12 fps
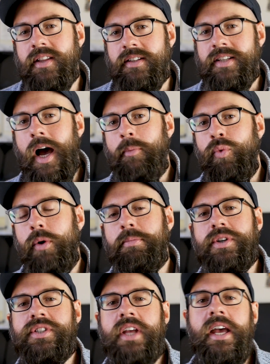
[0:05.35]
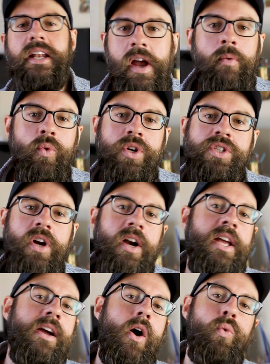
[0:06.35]
to the top 1% and we're
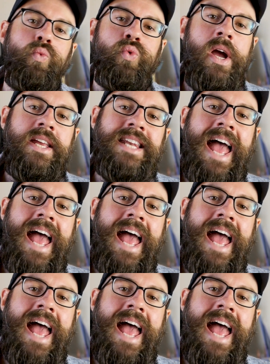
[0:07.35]
starting right